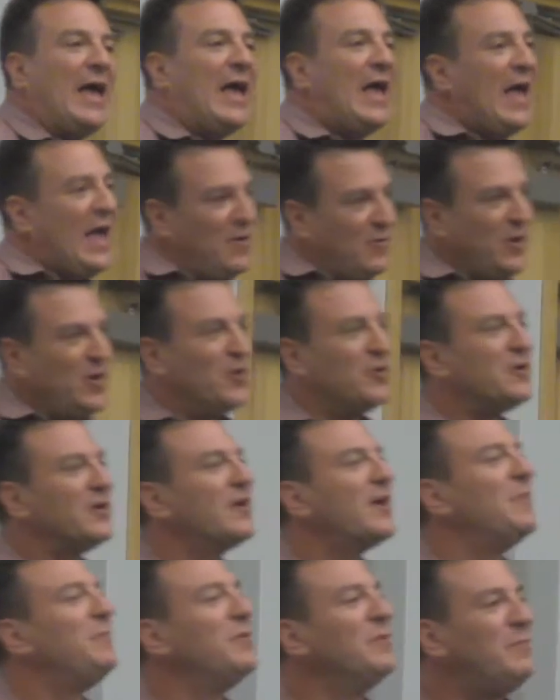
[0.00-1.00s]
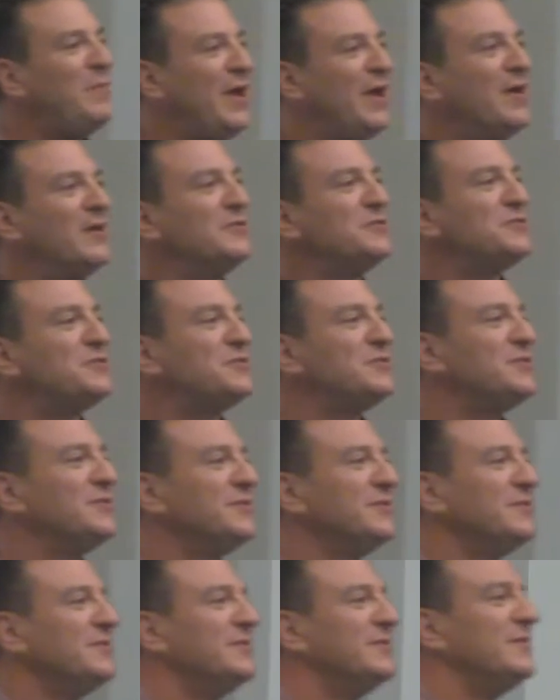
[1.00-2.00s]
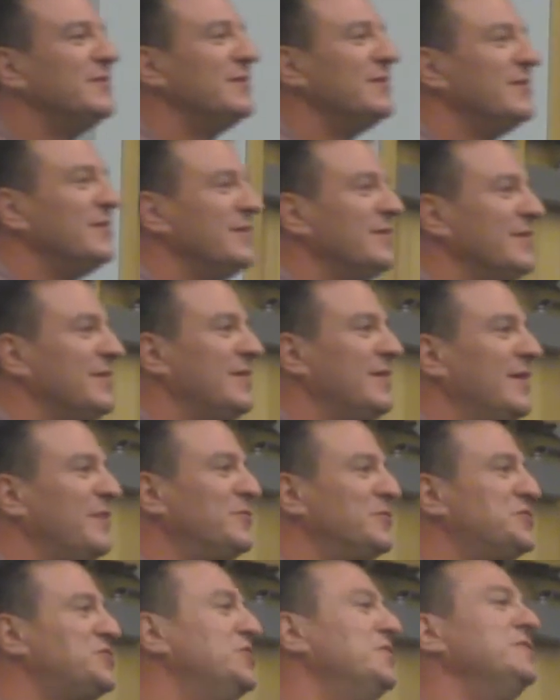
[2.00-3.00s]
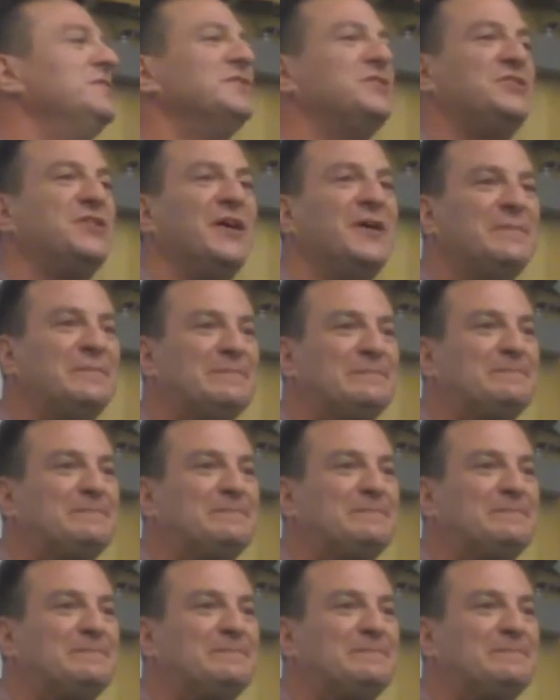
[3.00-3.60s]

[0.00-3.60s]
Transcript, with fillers: And we order a couple beers, and we're shooting the shit.